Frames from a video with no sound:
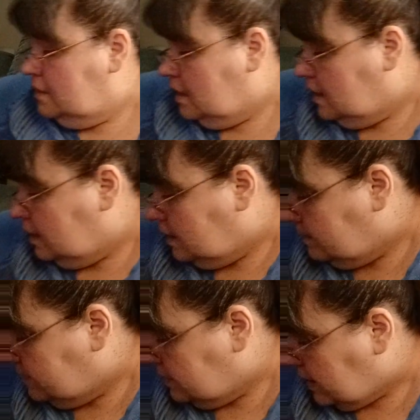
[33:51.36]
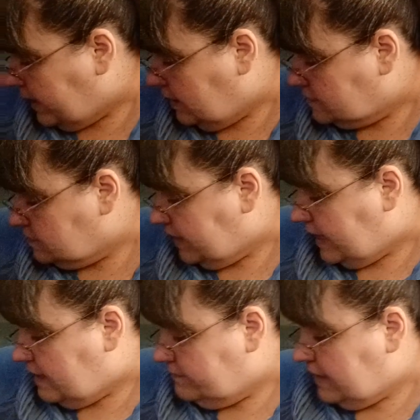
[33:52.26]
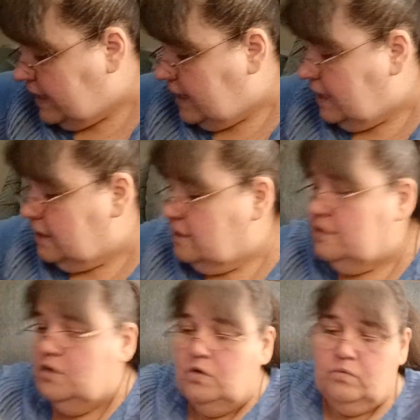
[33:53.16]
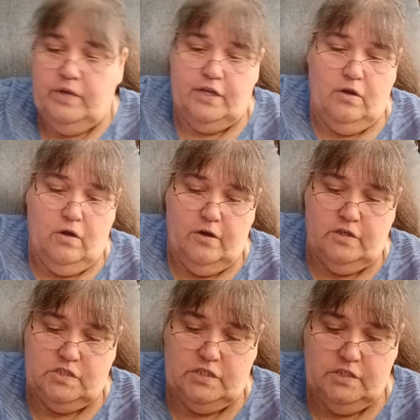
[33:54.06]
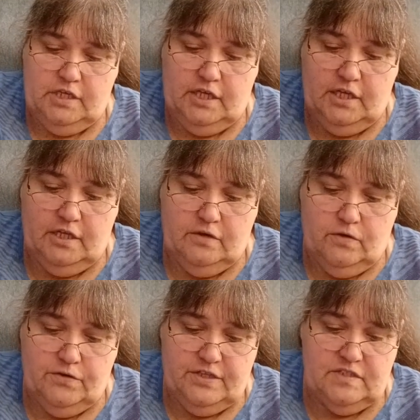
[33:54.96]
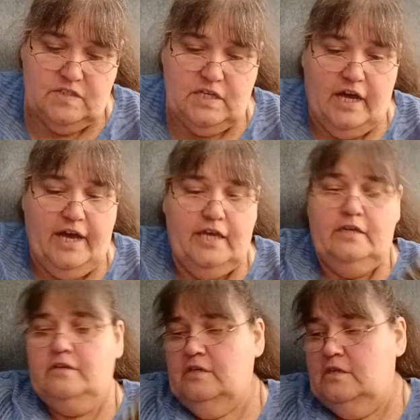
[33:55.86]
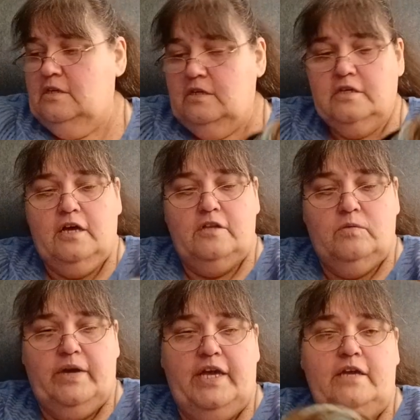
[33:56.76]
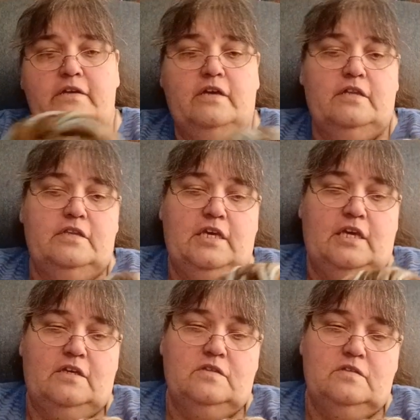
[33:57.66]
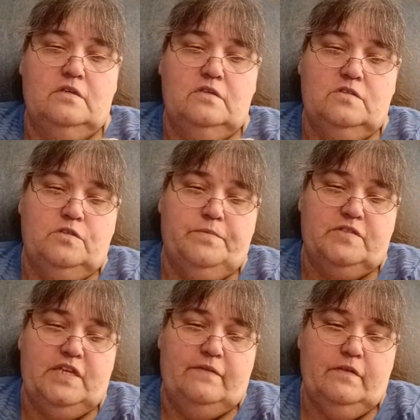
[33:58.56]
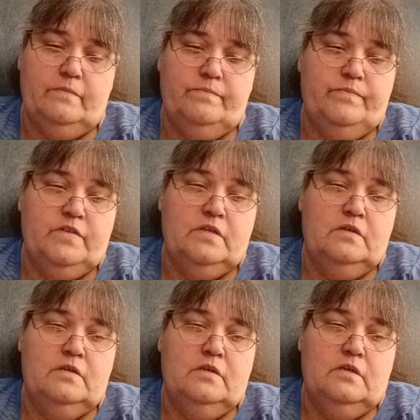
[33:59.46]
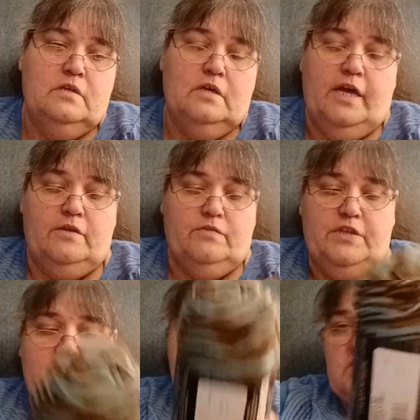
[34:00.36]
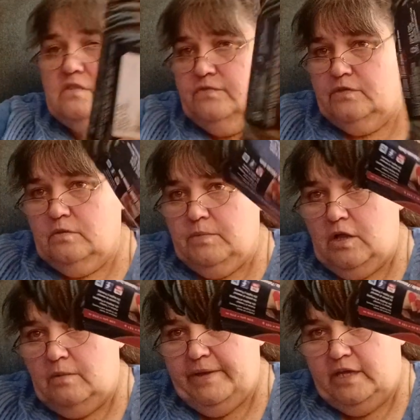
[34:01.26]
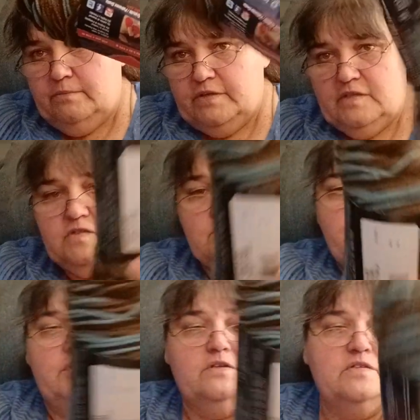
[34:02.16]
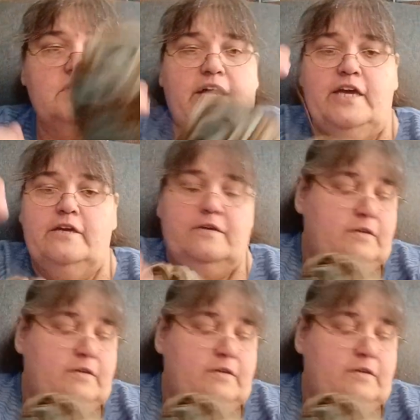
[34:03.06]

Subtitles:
I also have a Red Heart in Earth and Sky colorway and the Super Saver. I don't think this is a full ball band, but this is what it looks like.